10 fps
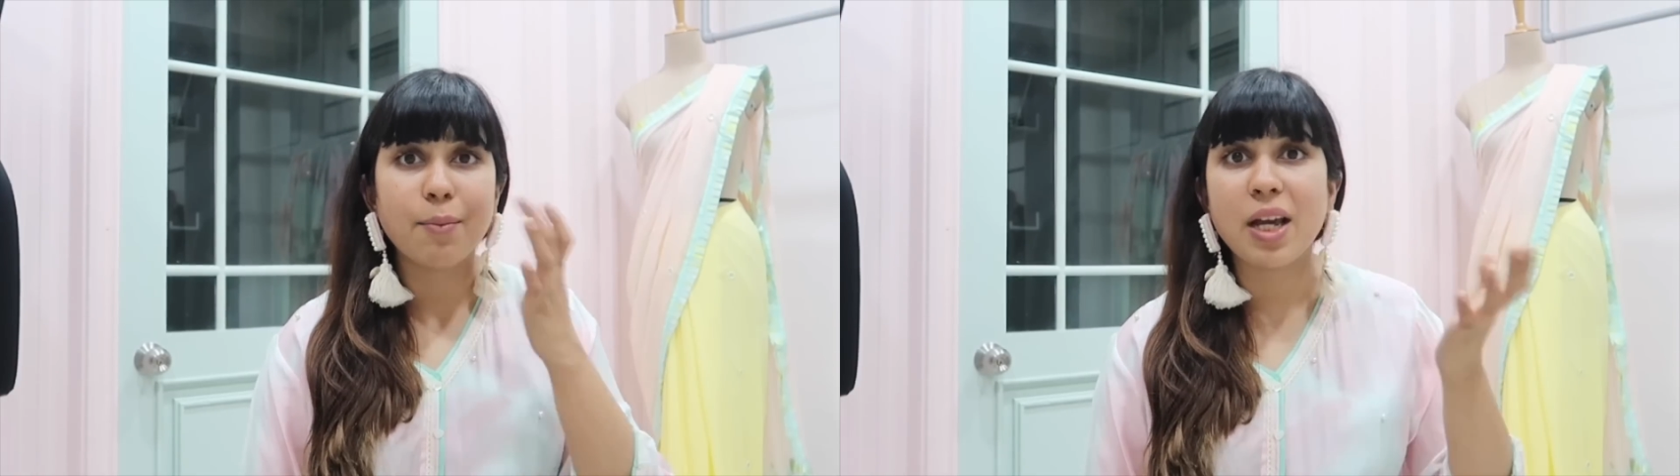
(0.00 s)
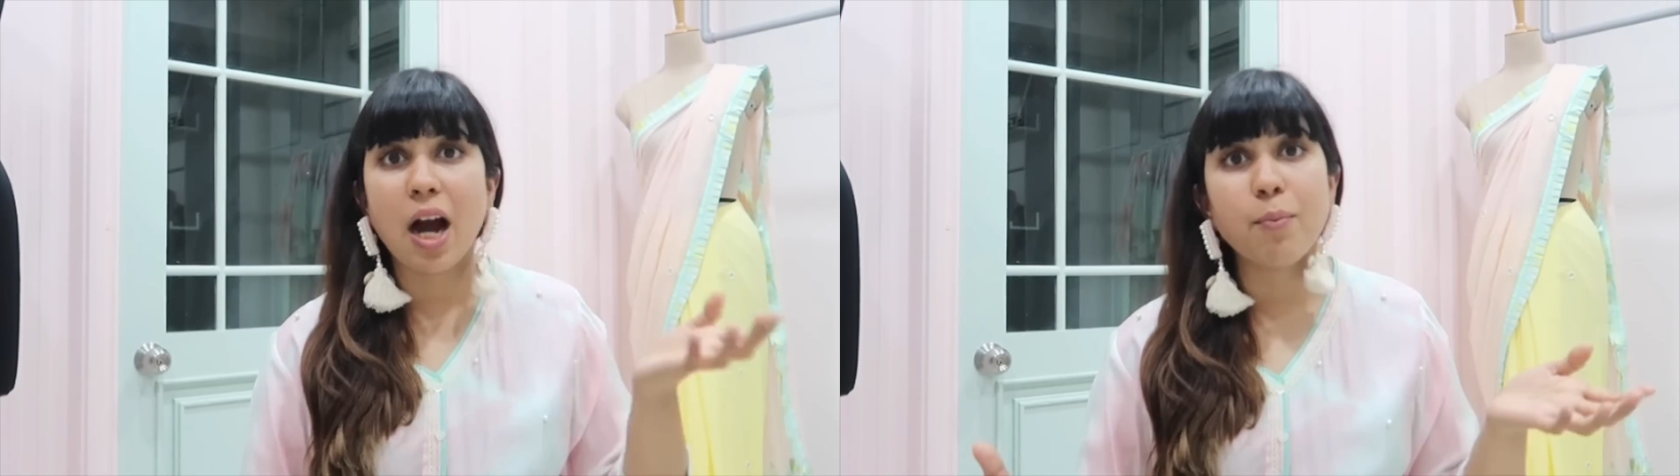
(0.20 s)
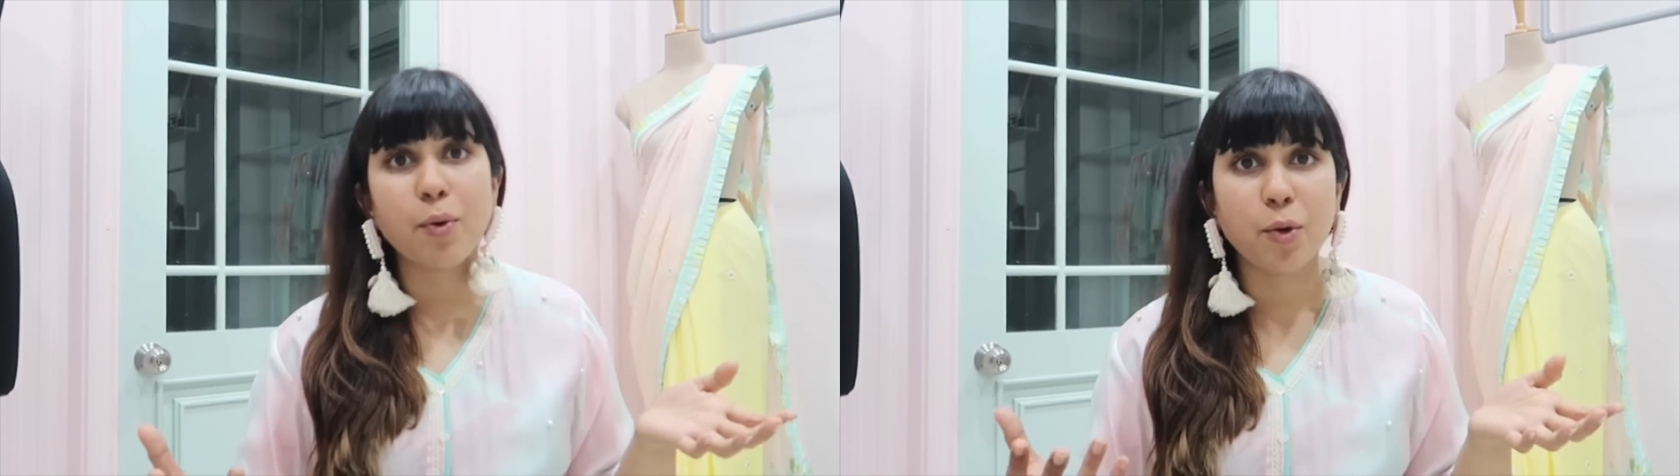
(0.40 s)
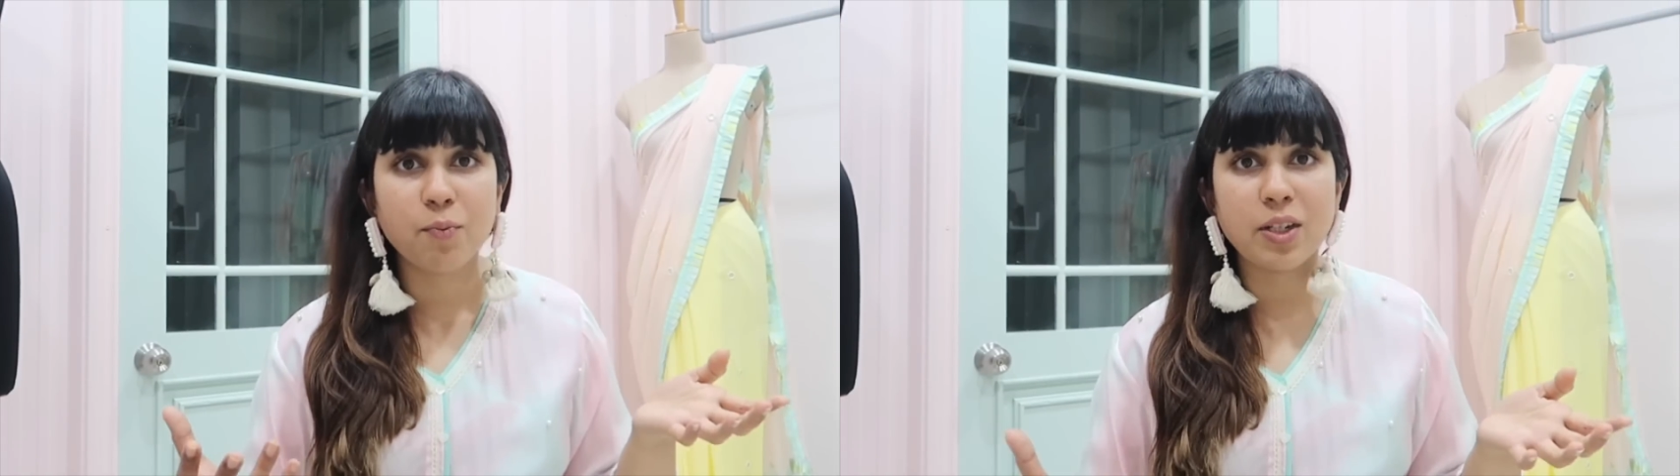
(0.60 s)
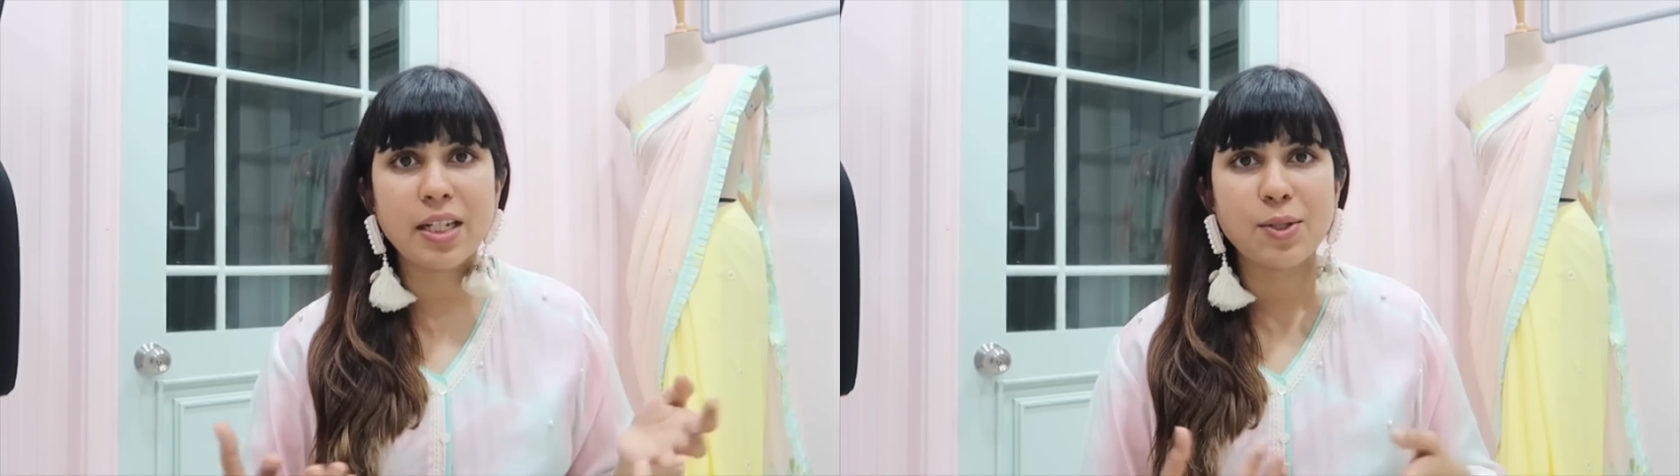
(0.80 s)
be up
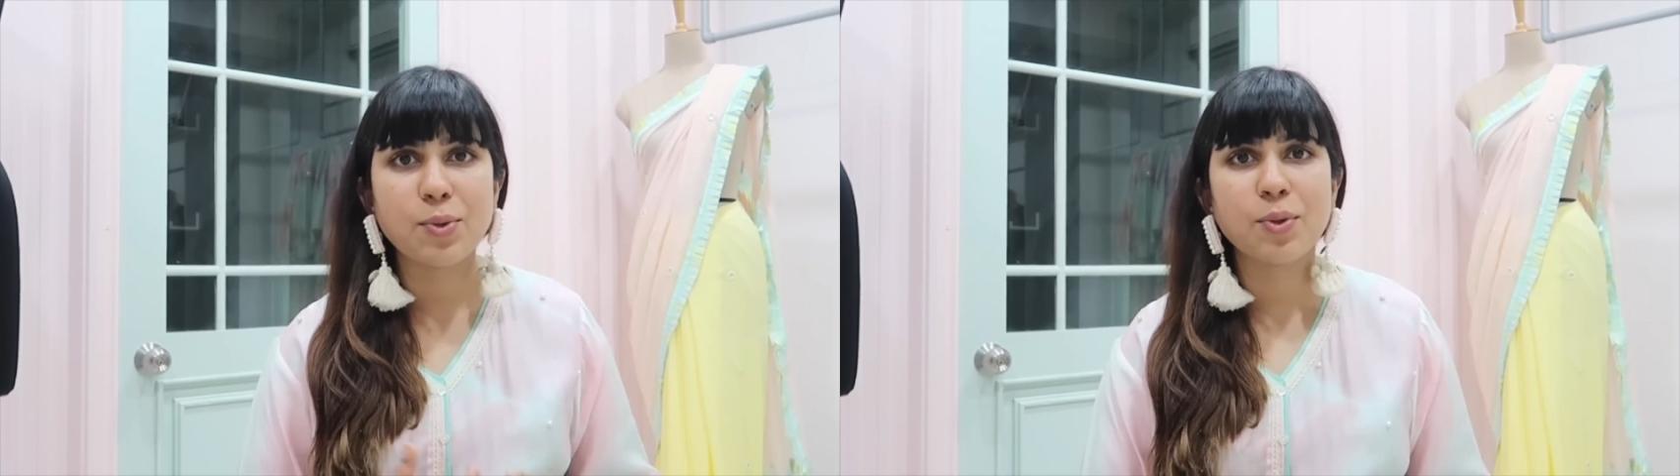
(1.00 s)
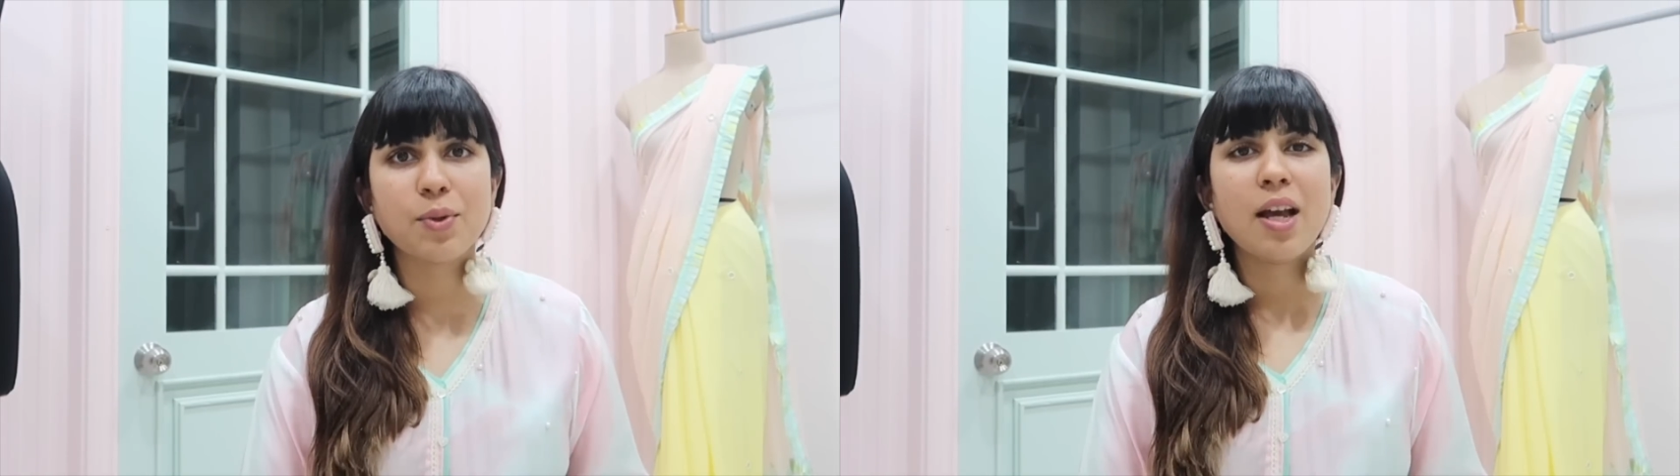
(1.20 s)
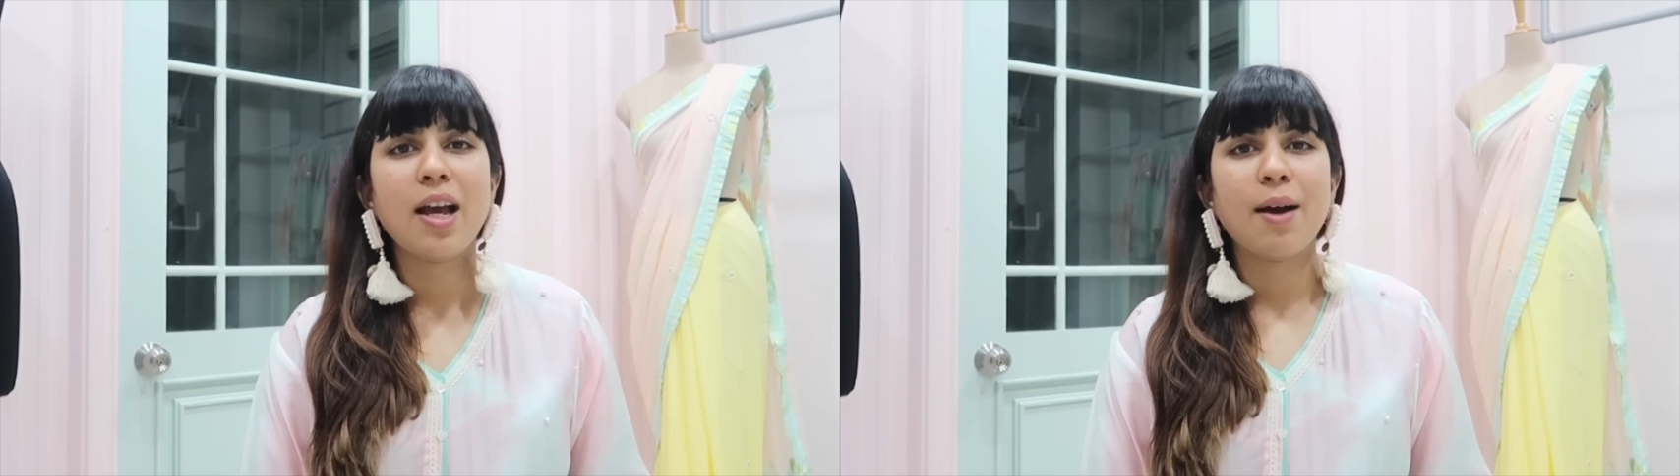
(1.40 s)
hopefully soon.